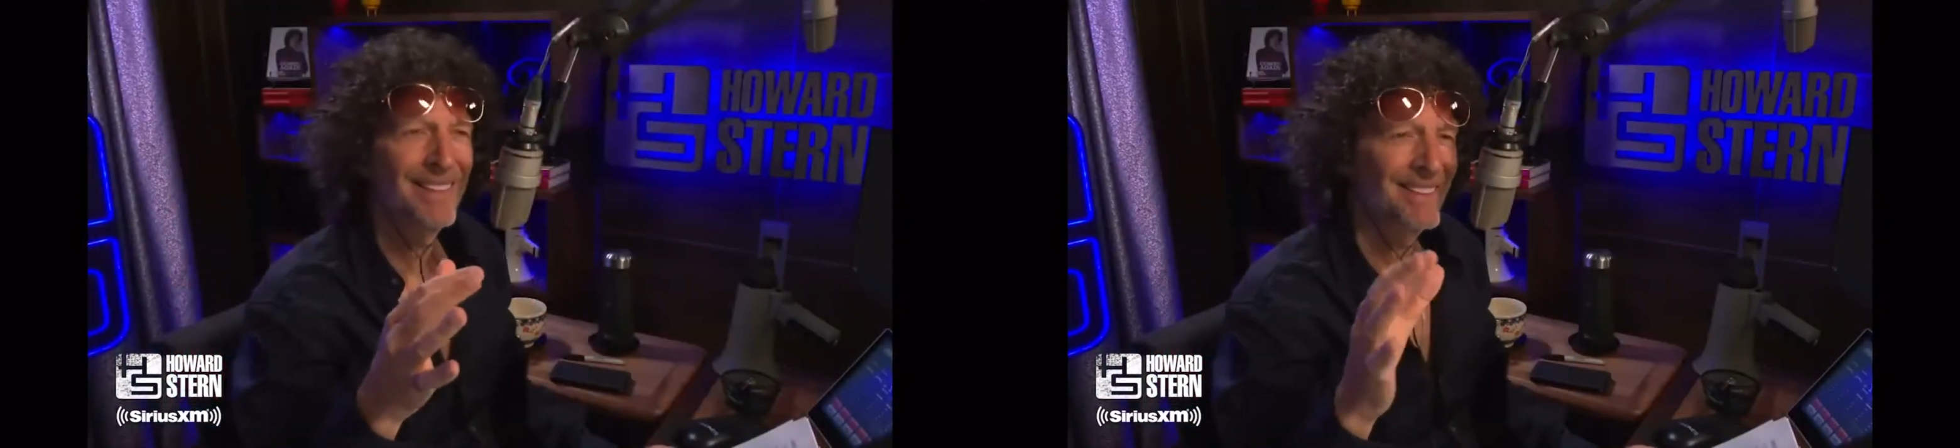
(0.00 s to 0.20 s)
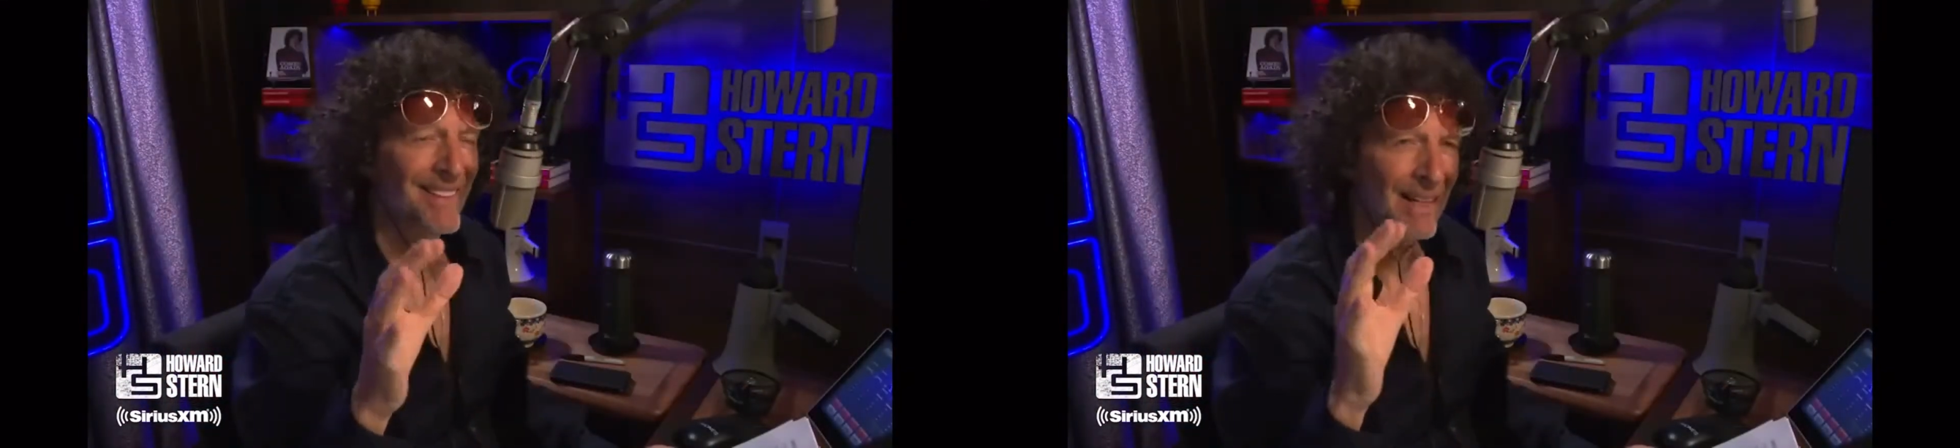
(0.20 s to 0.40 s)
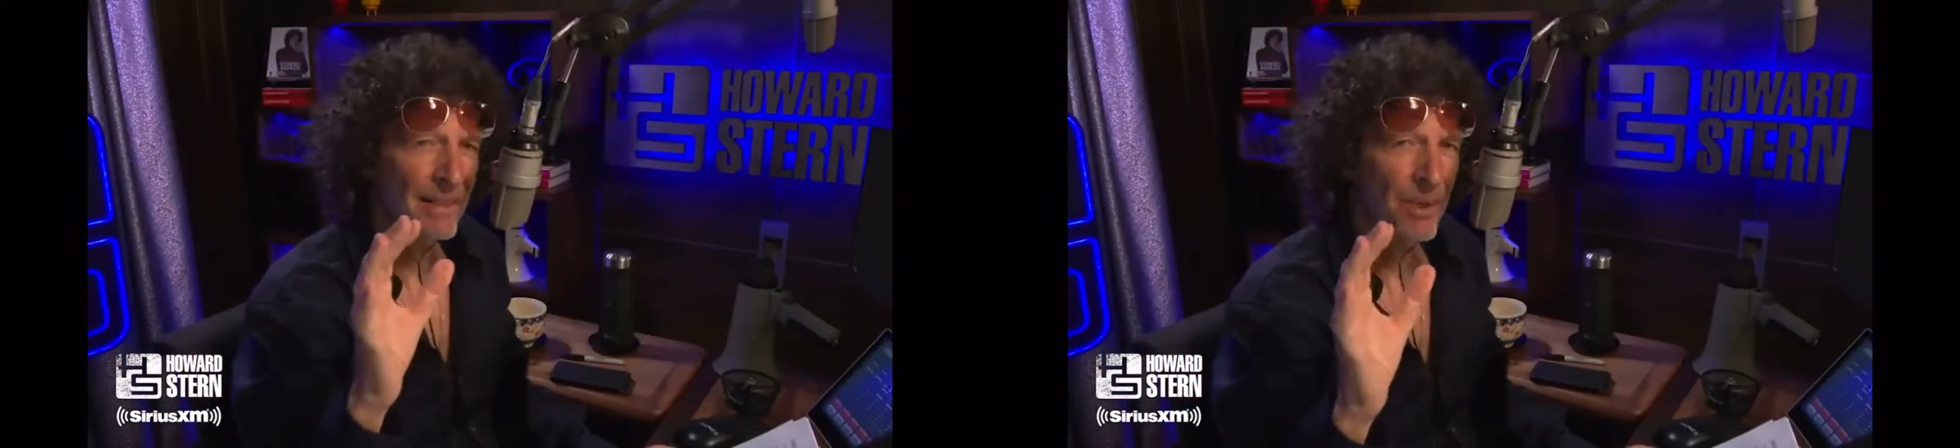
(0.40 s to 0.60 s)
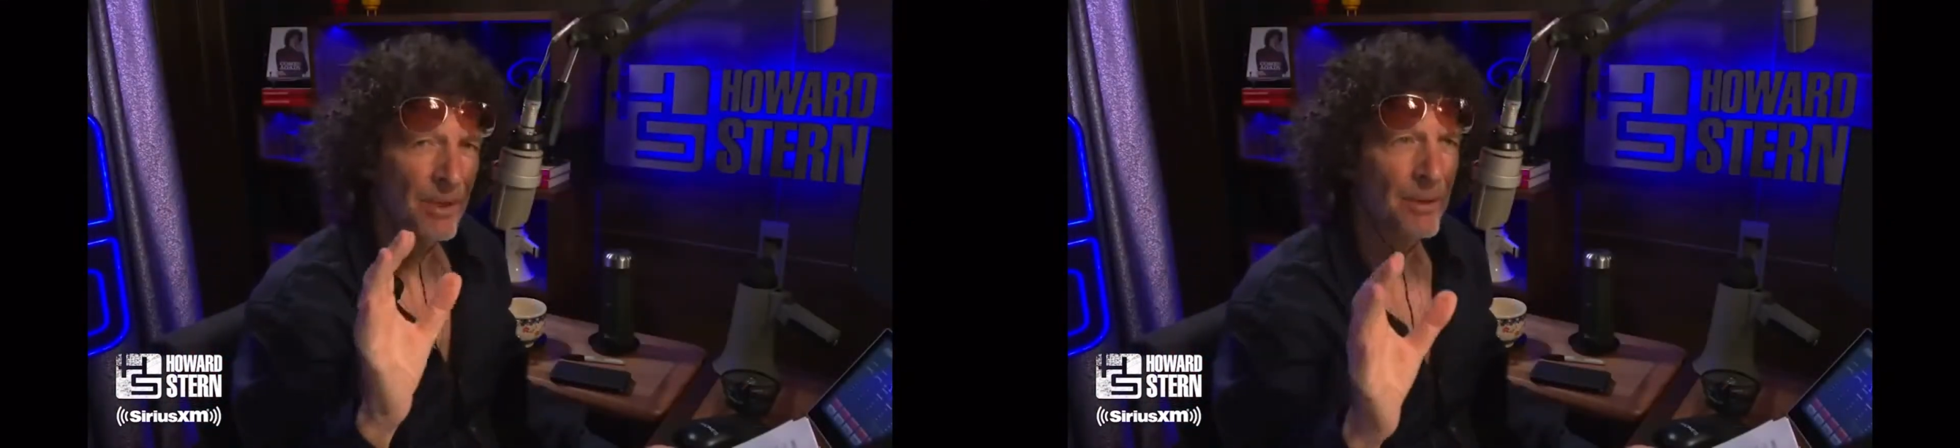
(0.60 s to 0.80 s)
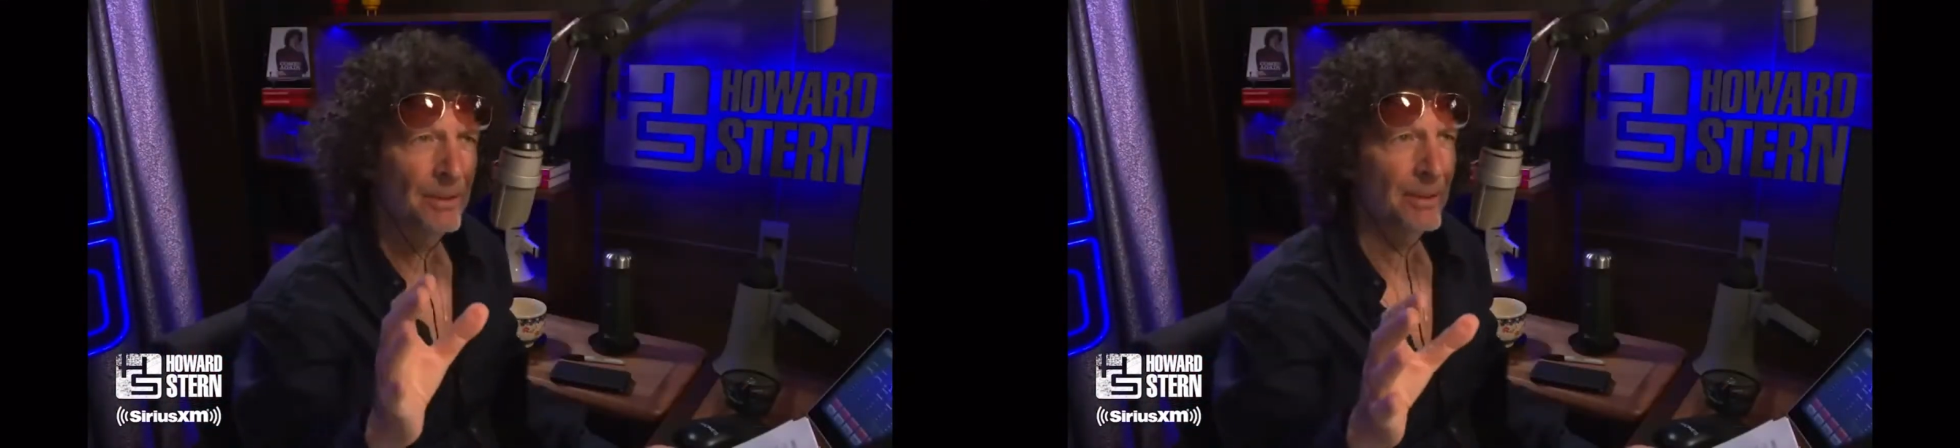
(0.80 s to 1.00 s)
exactly what I
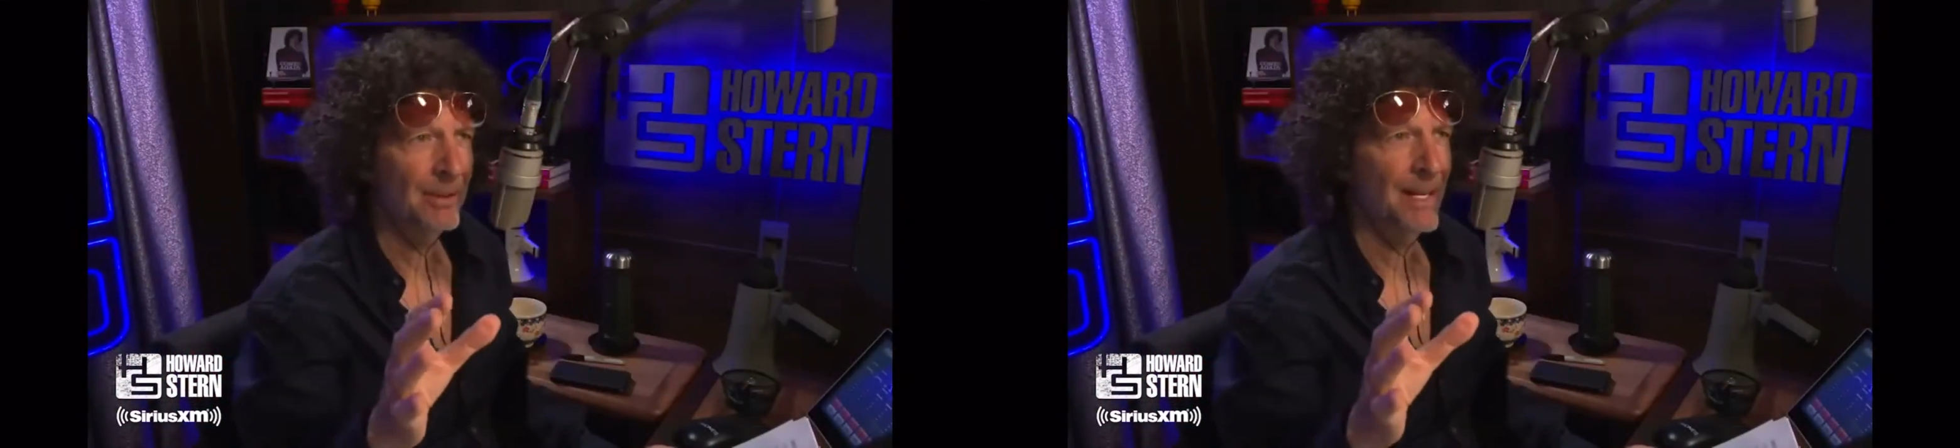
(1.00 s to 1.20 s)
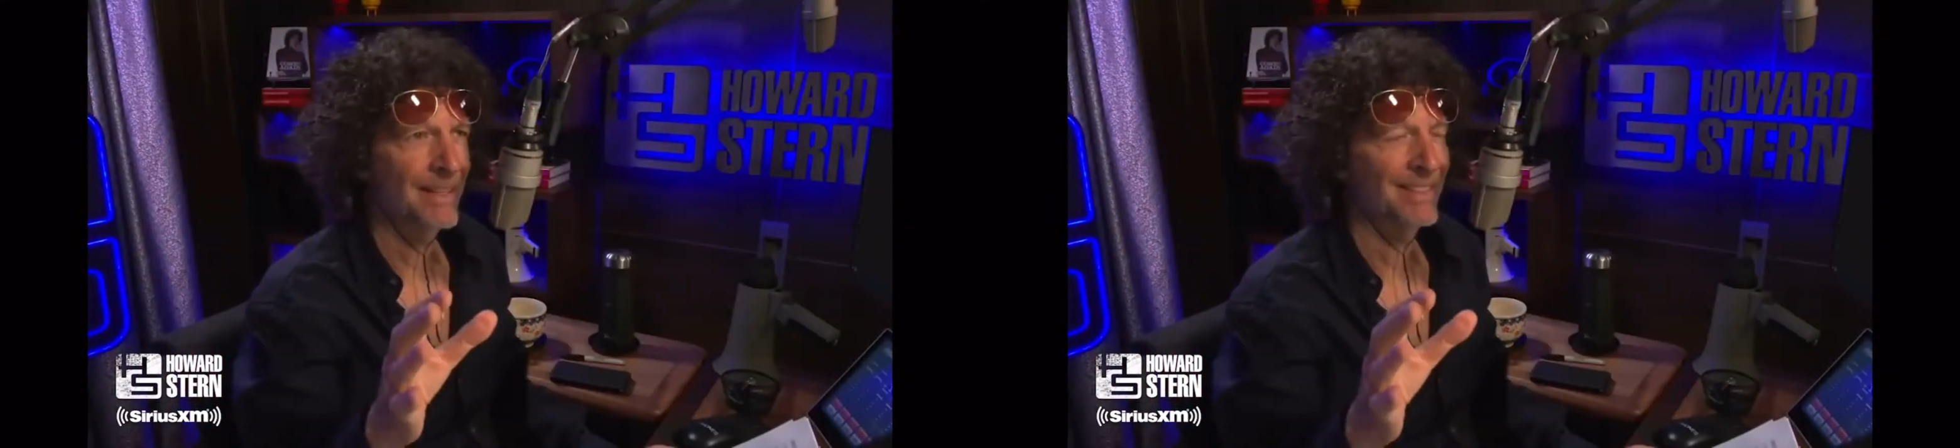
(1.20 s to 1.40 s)
want to look like.